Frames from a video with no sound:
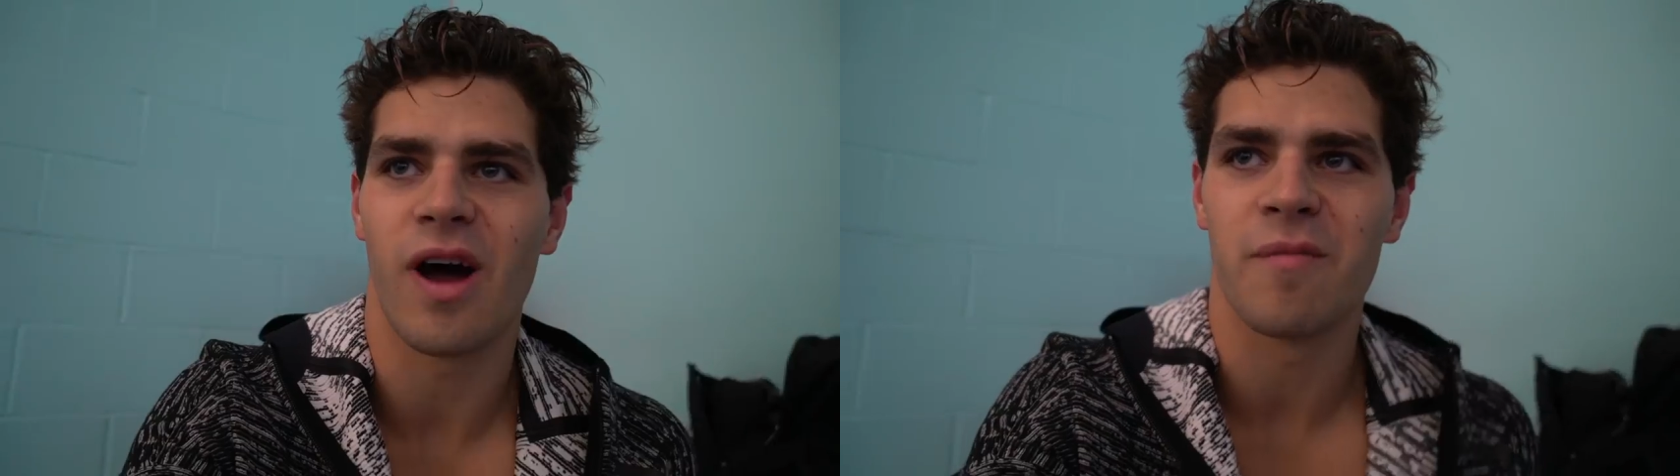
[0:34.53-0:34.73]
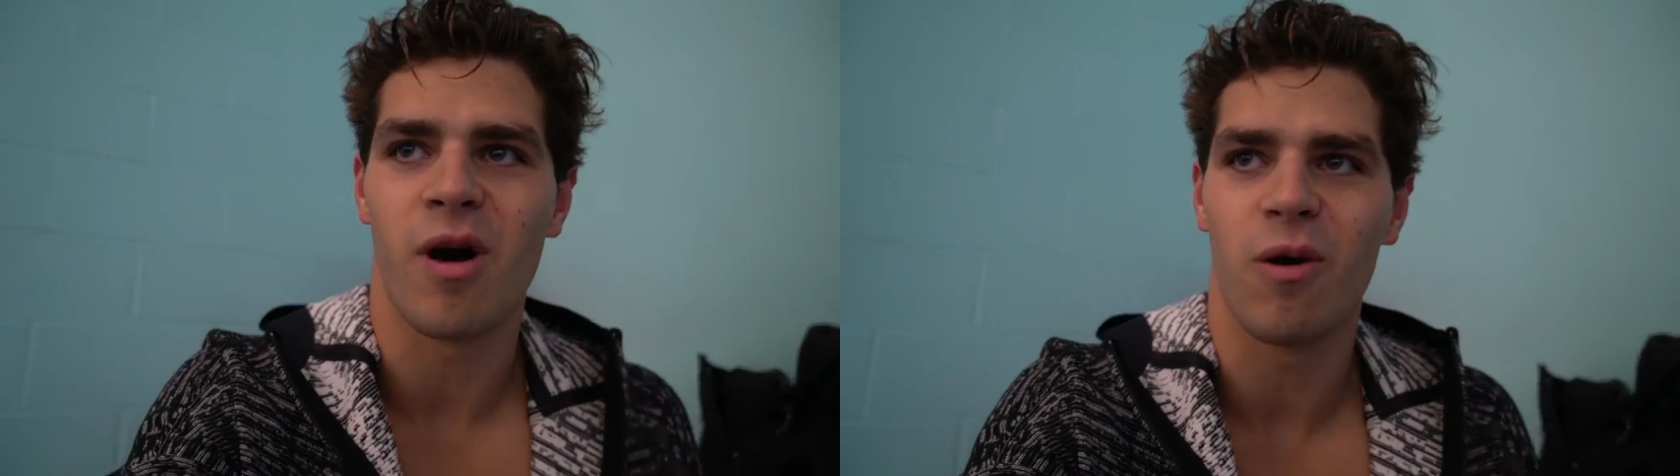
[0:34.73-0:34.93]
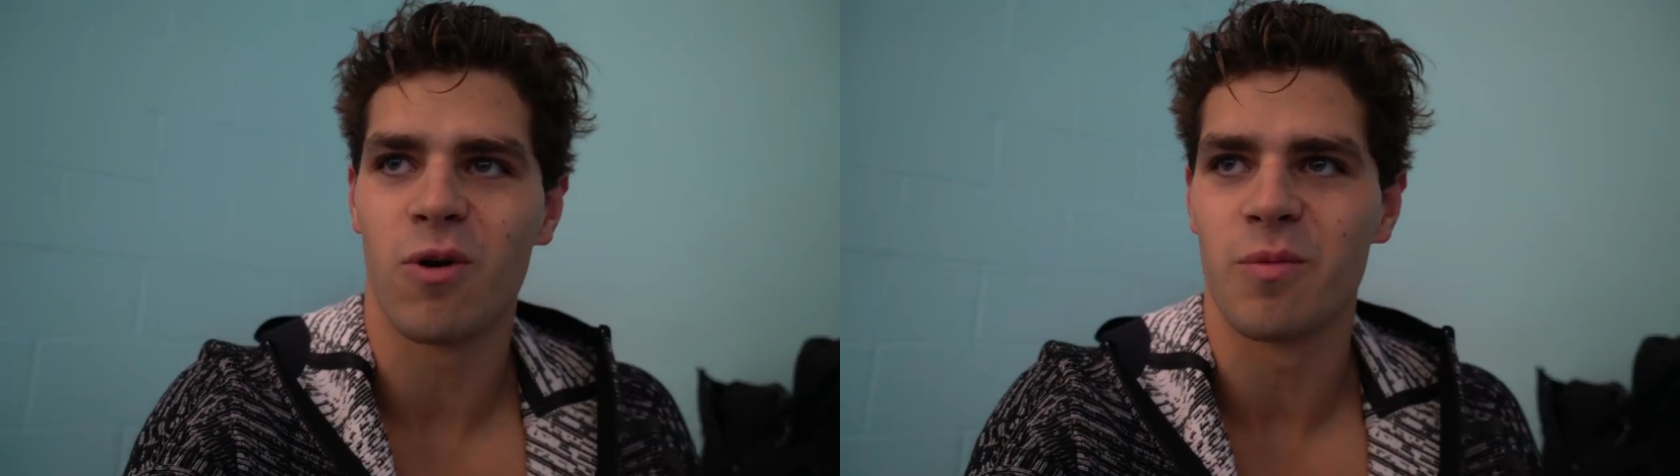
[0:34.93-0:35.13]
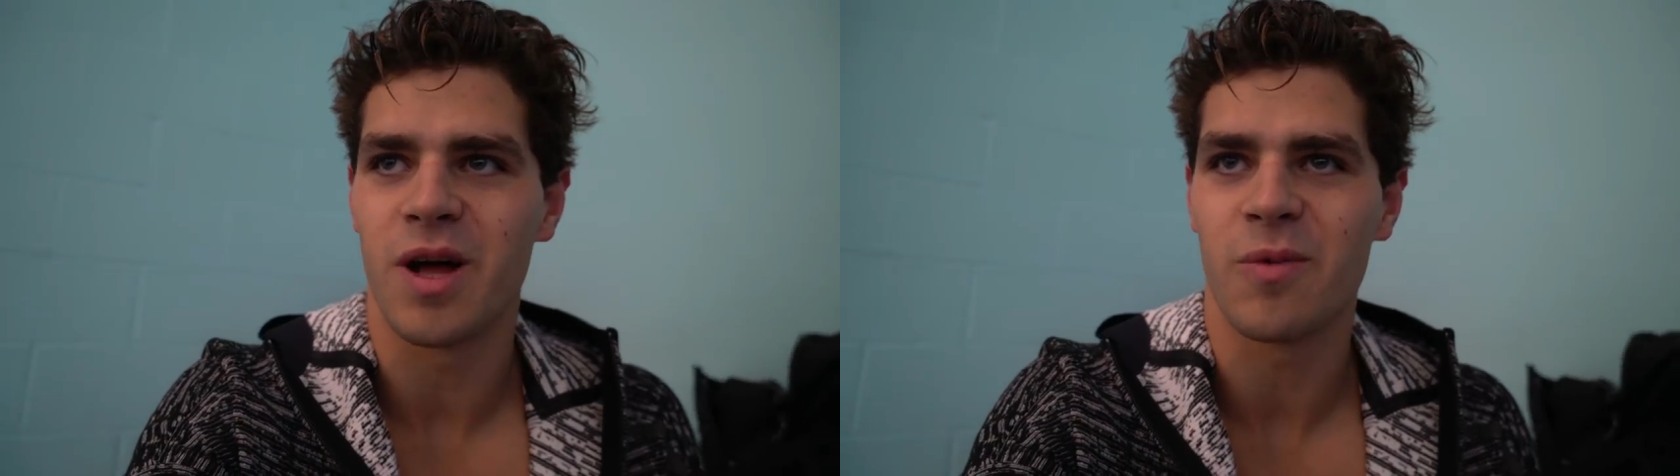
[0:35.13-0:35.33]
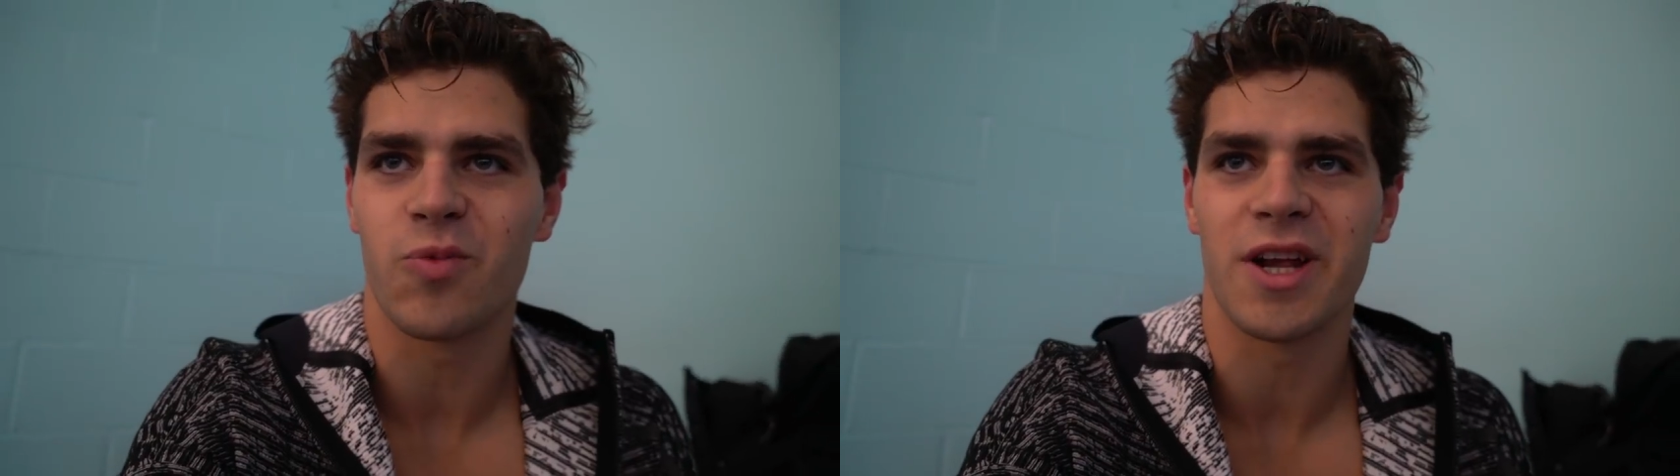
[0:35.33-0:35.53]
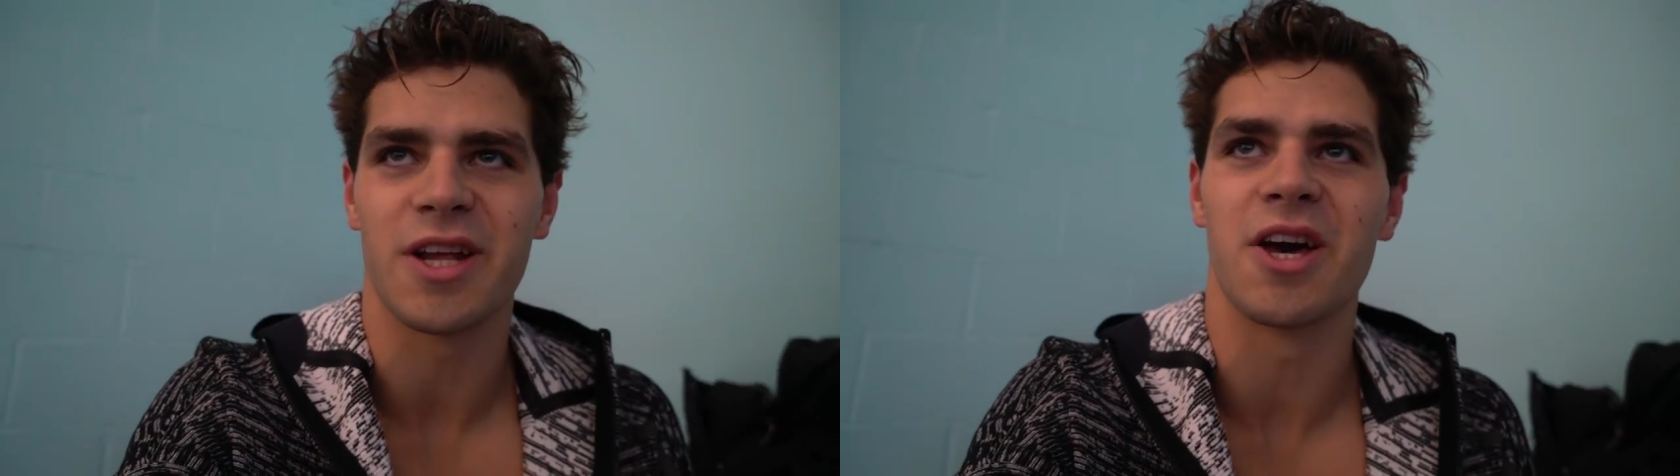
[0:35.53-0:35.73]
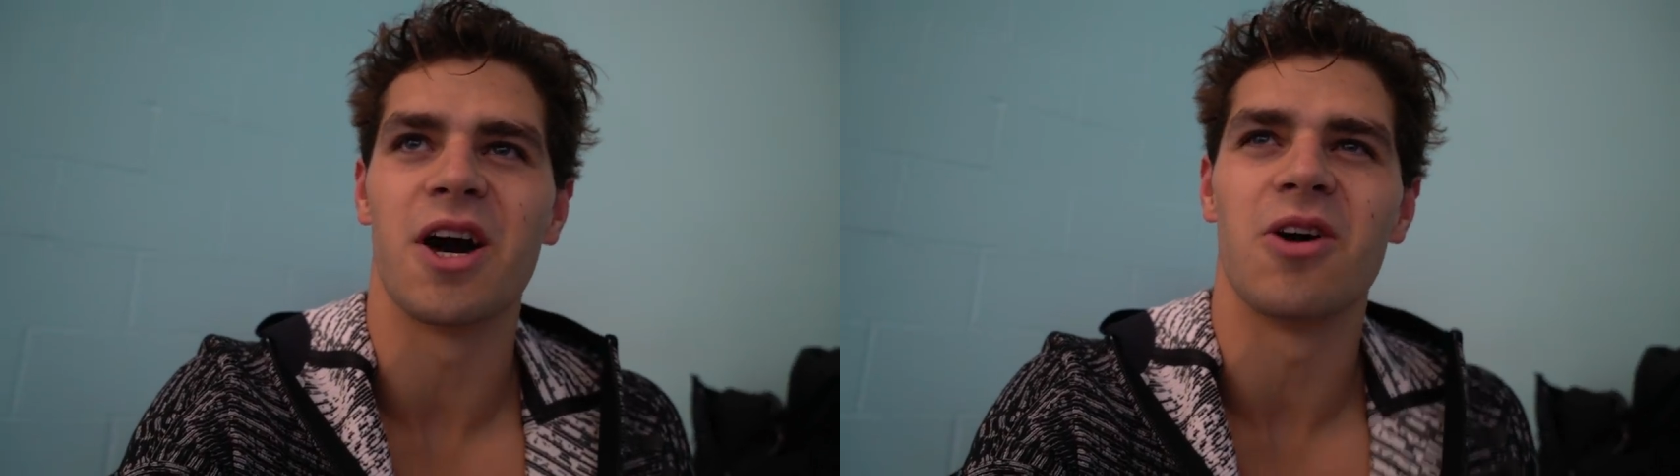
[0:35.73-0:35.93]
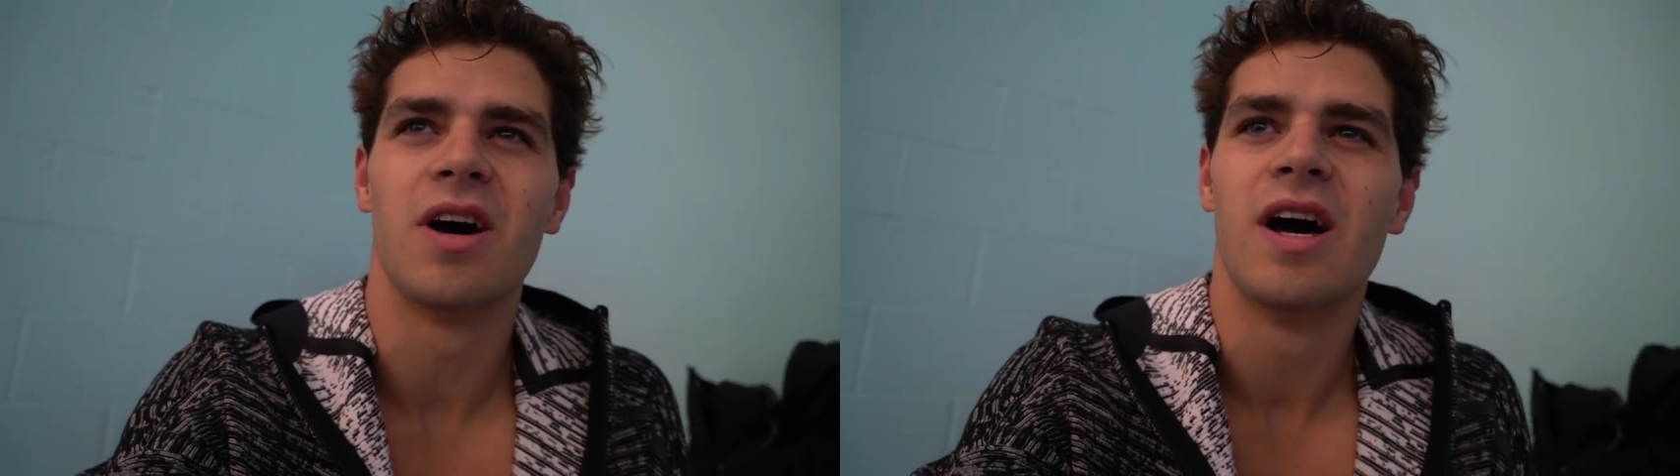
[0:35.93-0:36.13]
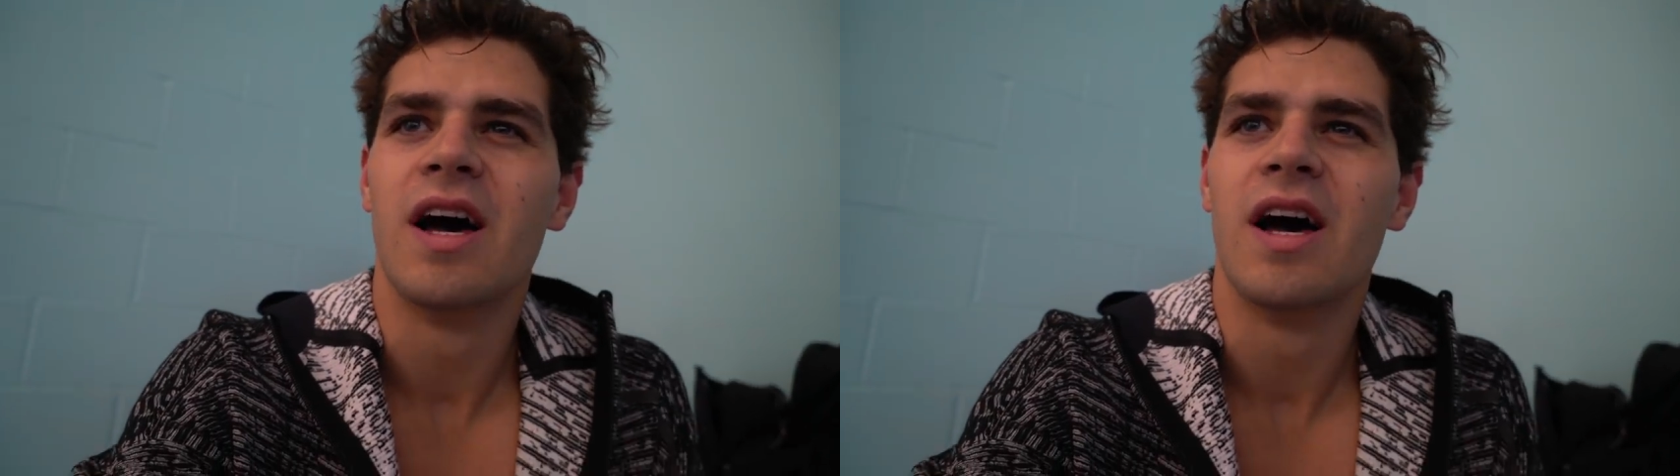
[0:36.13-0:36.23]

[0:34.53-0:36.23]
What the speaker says: I'm all warmed up, ready to go.